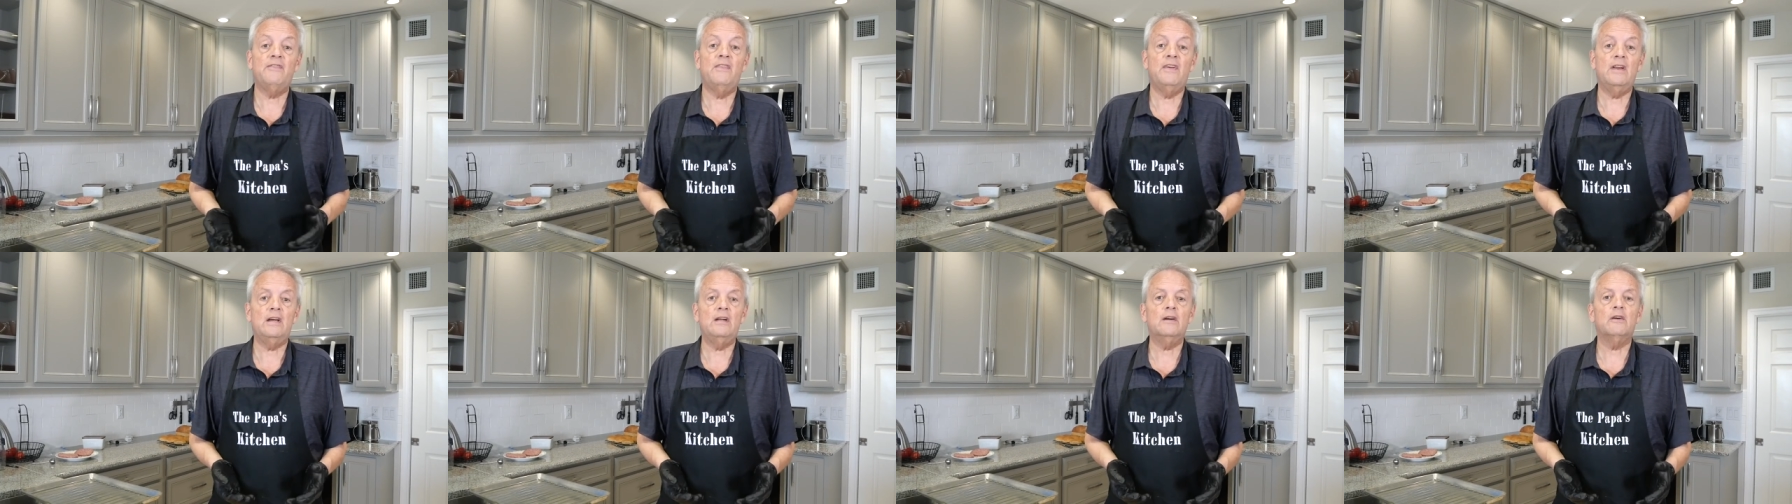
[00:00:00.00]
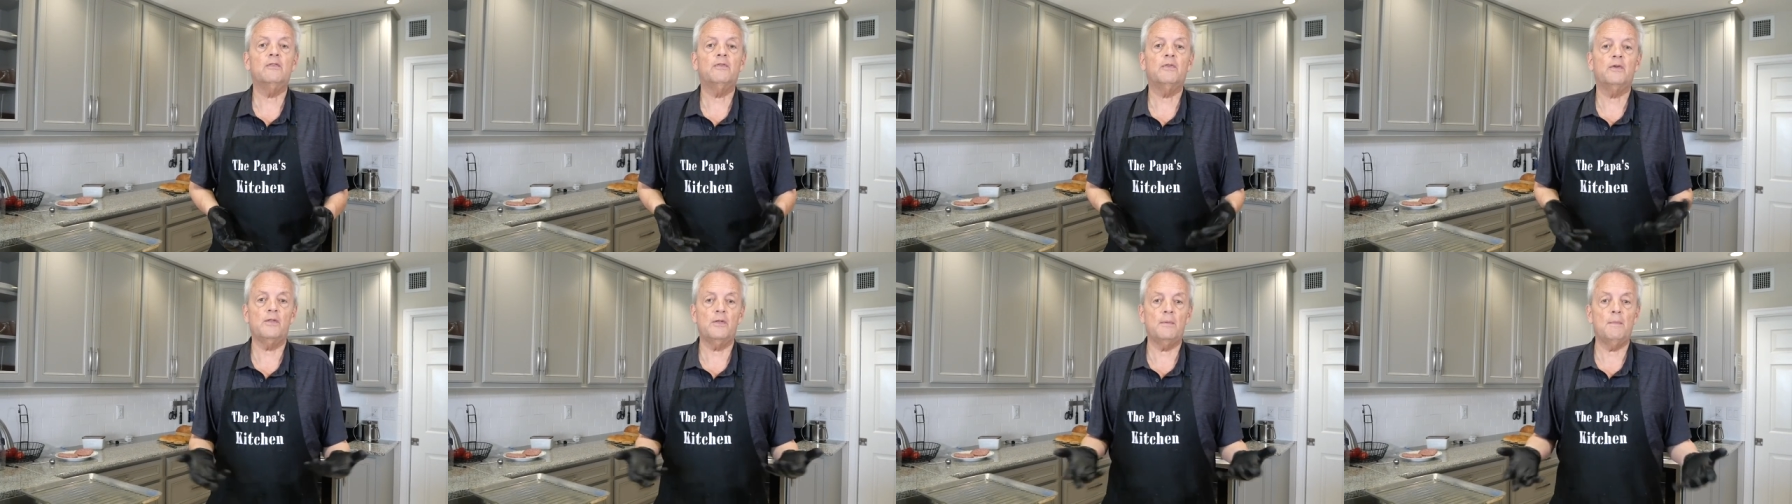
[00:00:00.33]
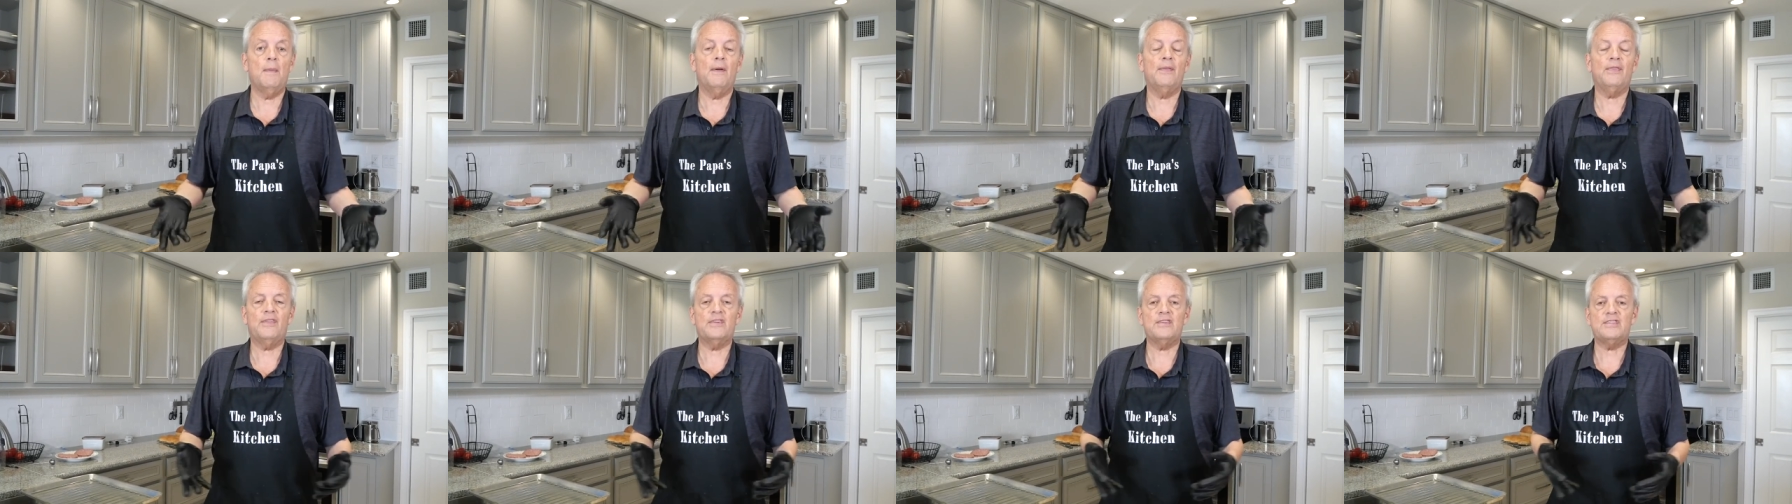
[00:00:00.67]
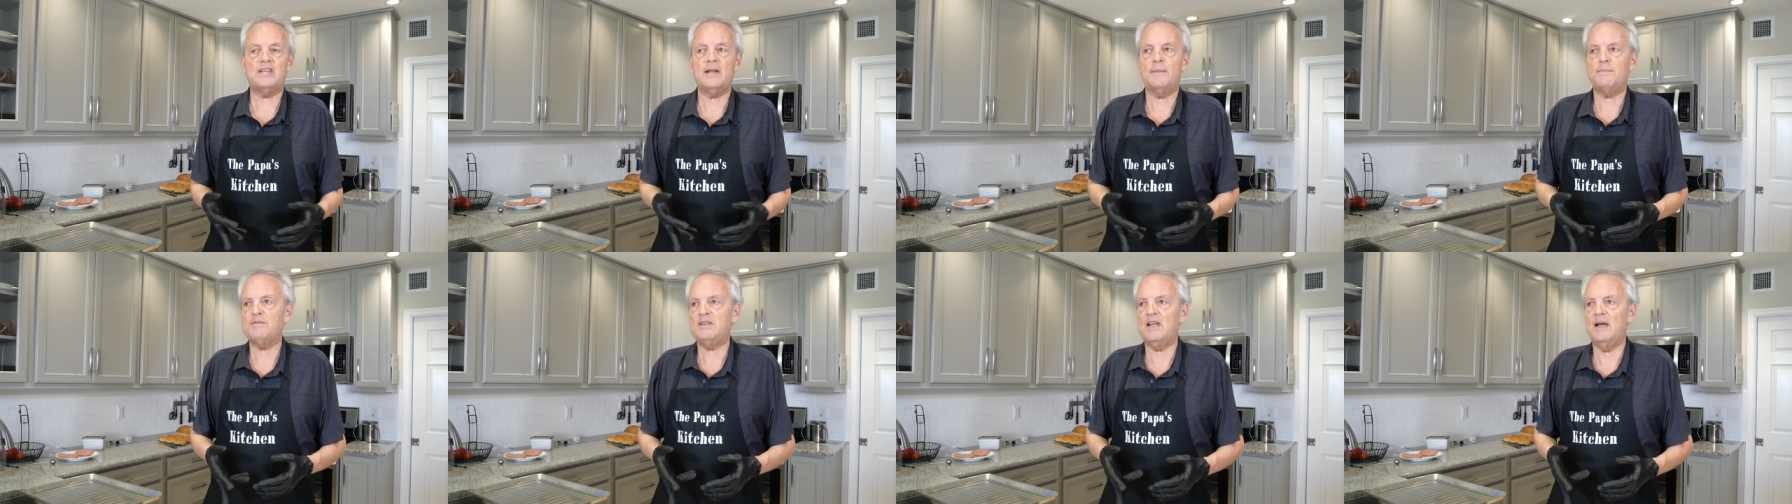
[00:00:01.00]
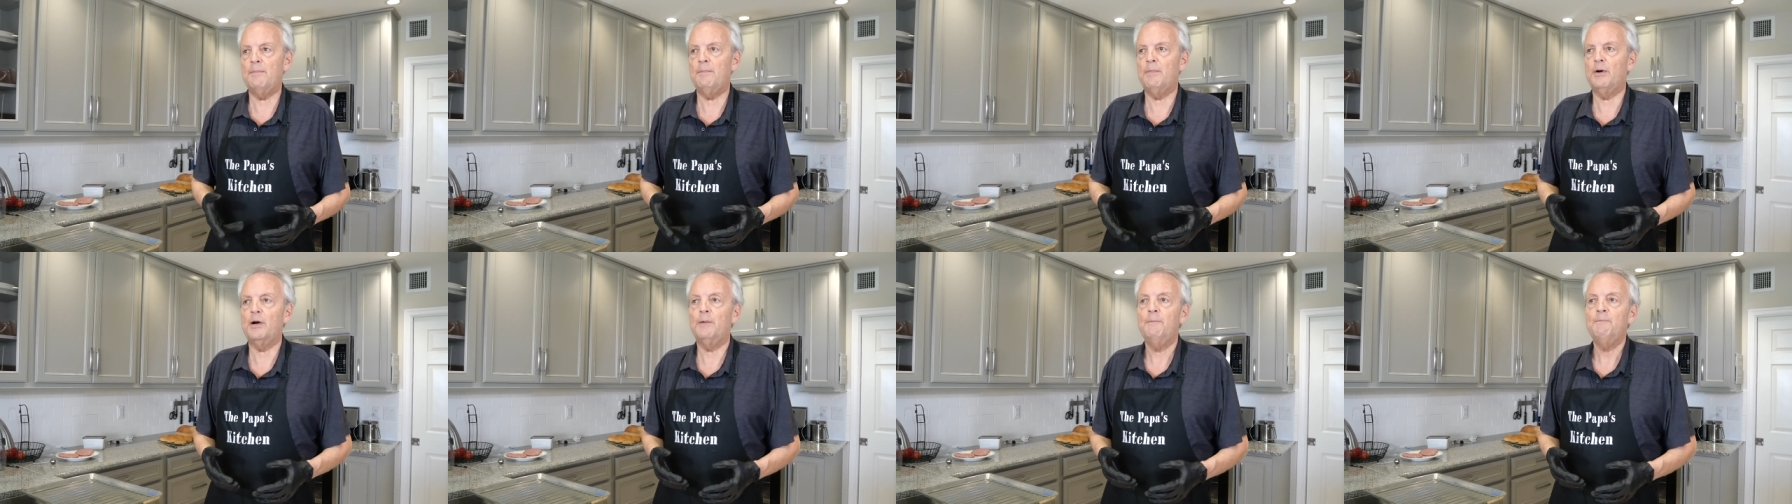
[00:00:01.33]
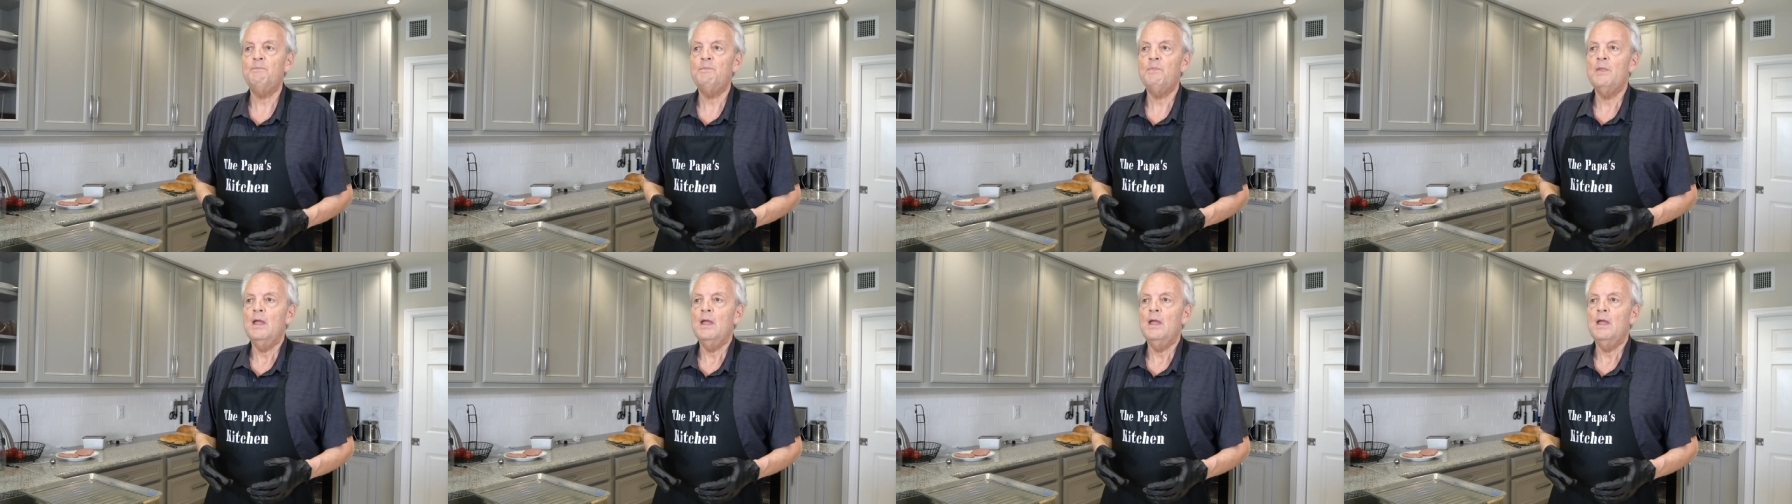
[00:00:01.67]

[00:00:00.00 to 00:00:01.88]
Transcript: video for the month of September